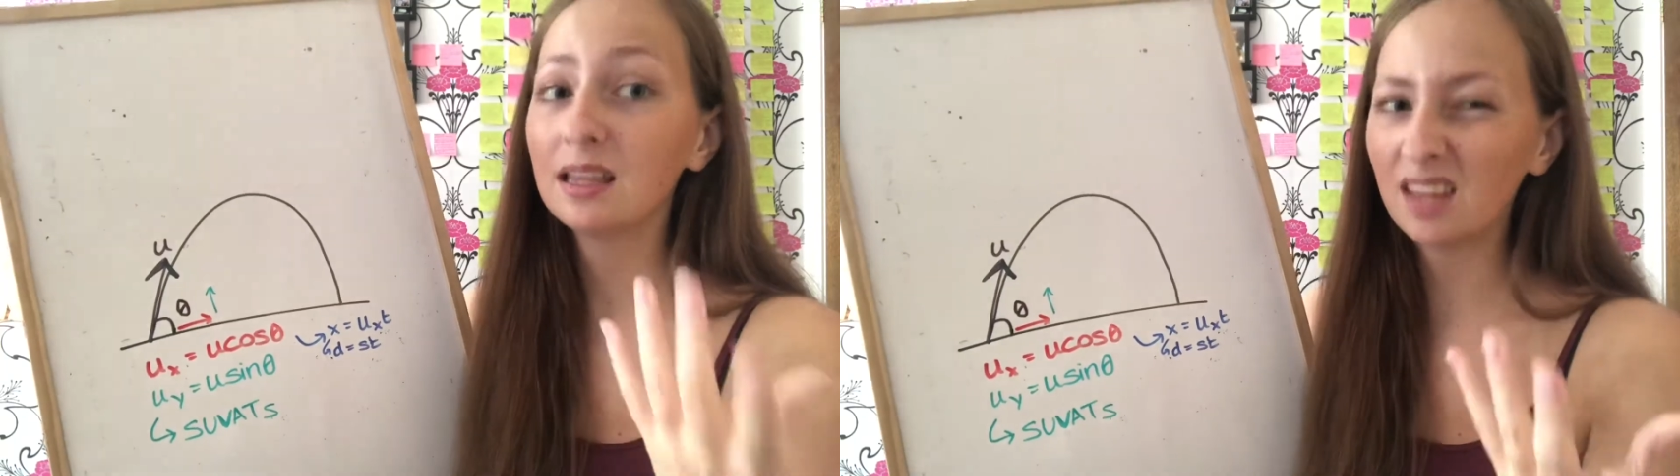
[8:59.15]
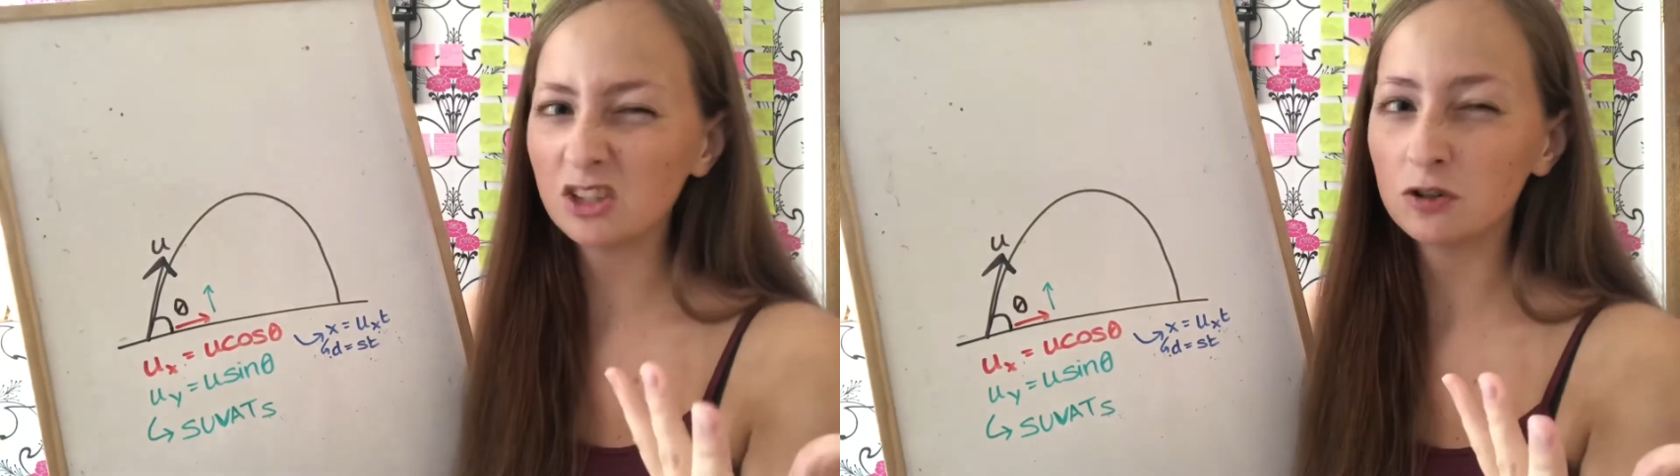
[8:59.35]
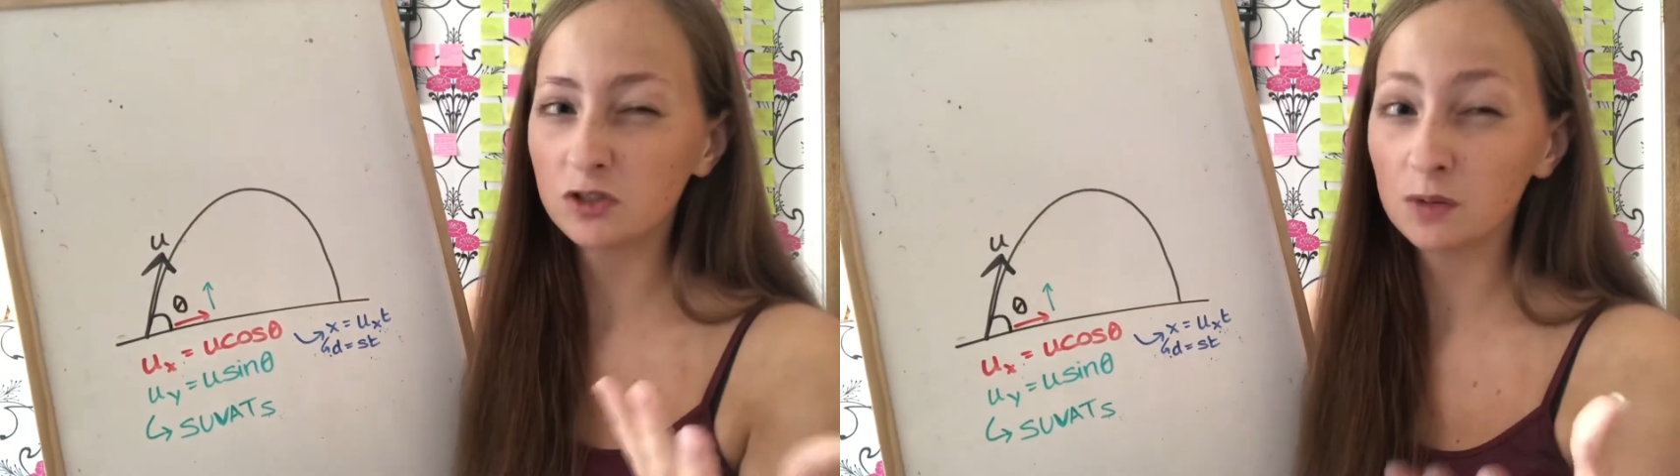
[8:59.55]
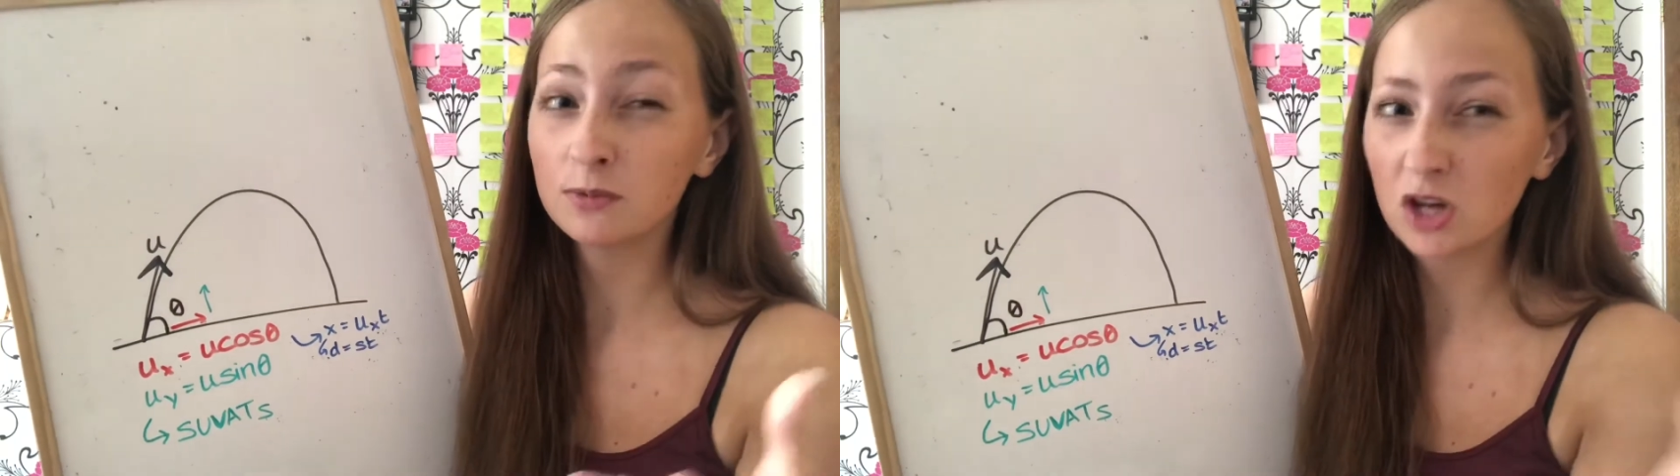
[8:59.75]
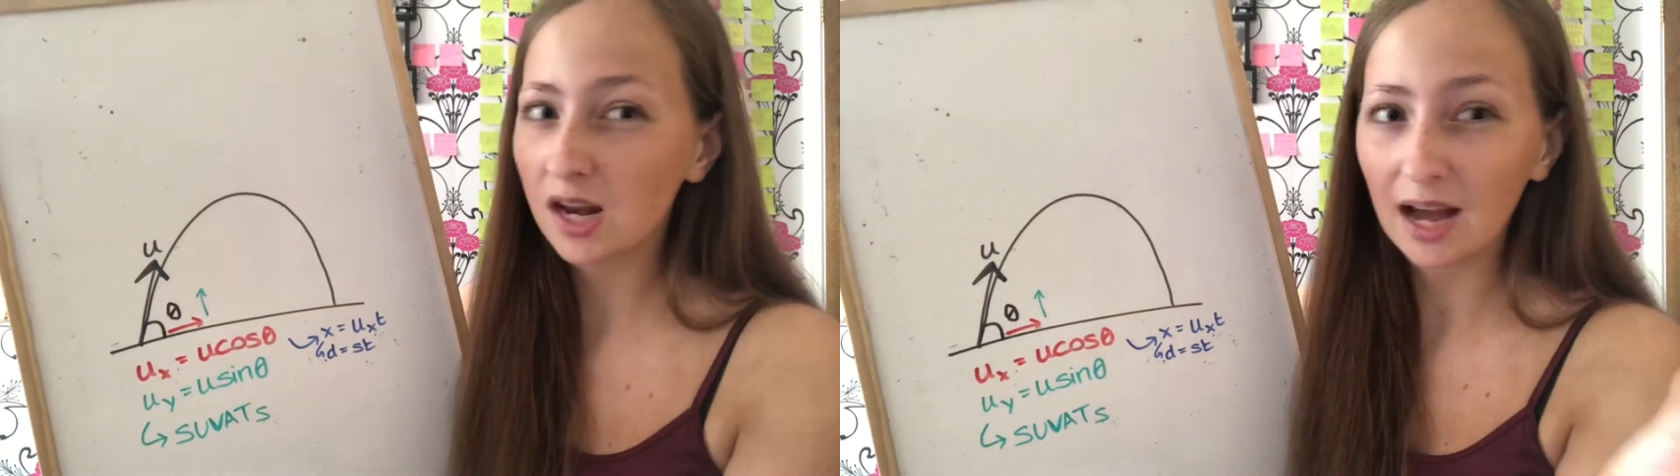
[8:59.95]
That's your
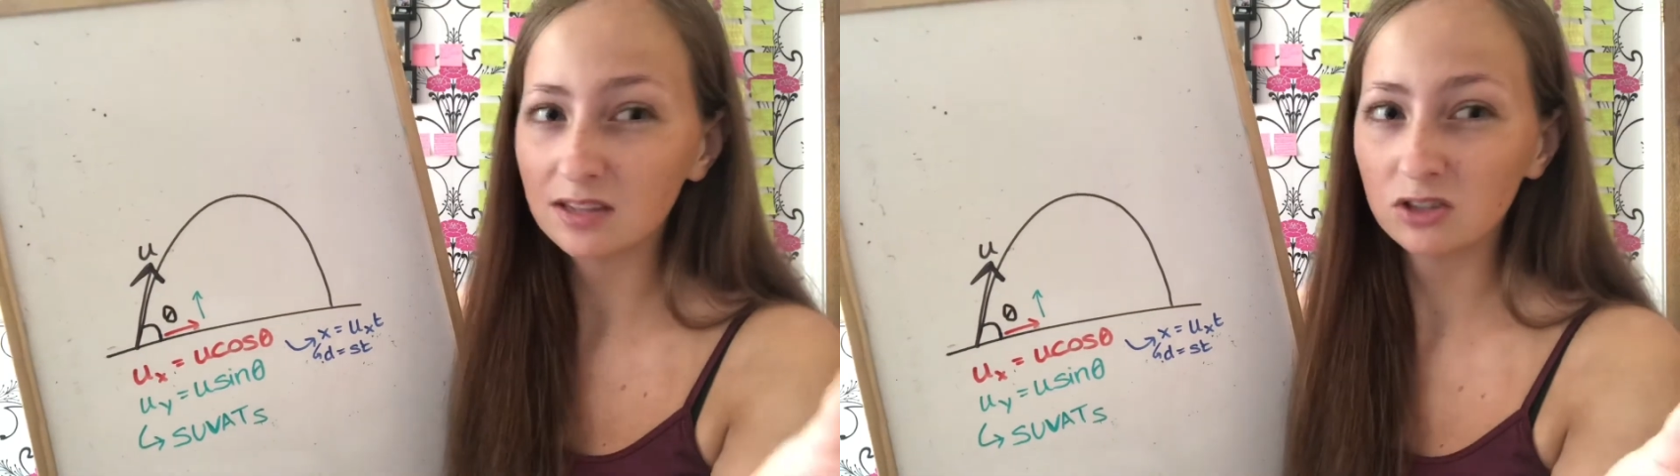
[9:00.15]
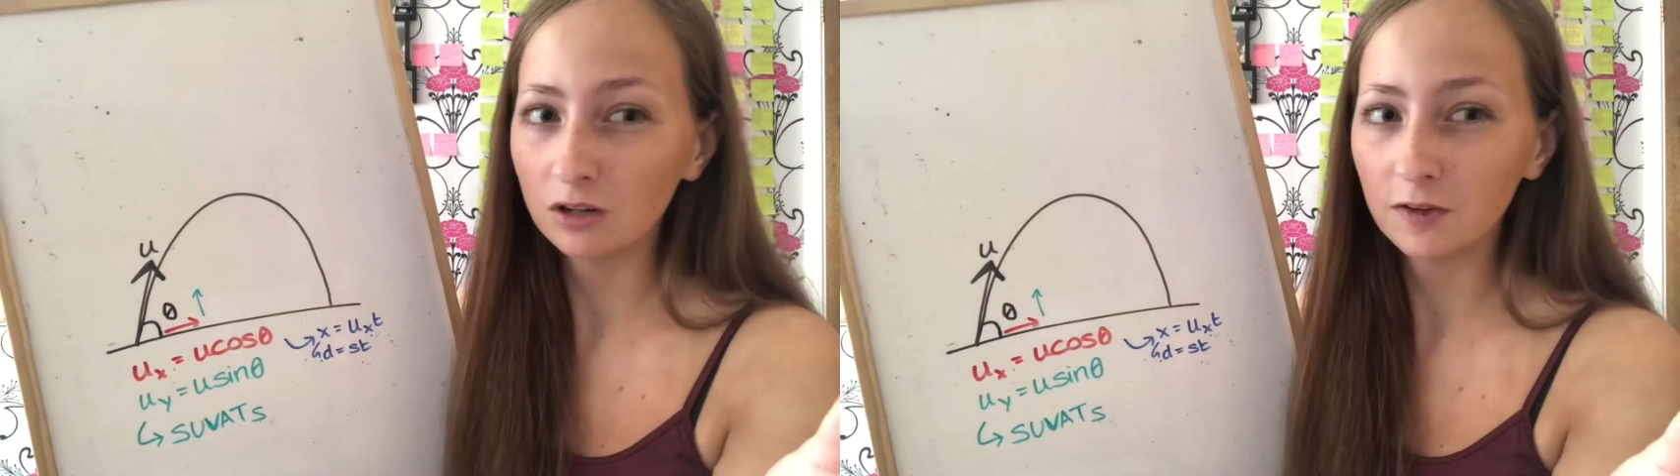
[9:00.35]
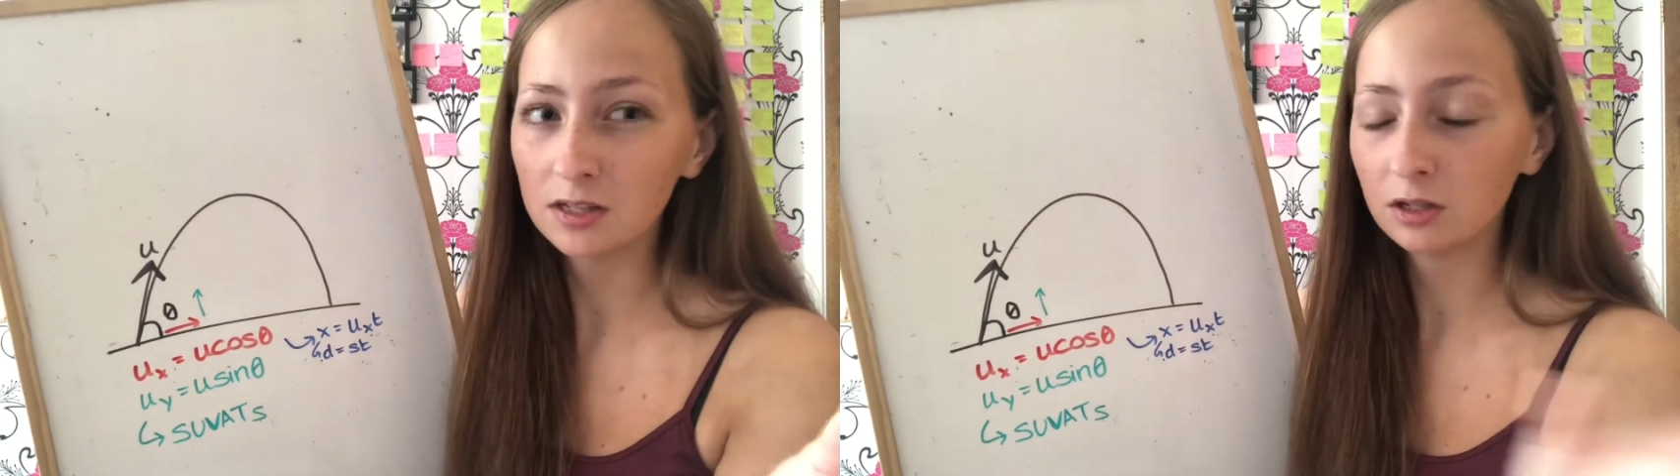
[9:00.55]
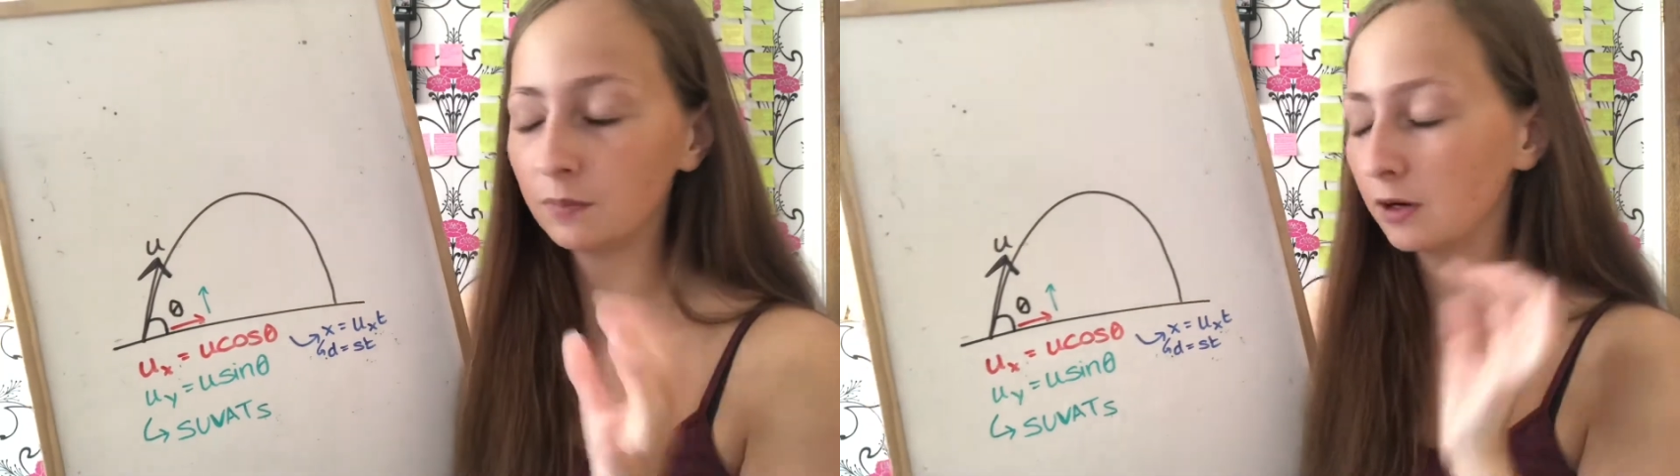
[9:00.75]
assumption, it has no vertical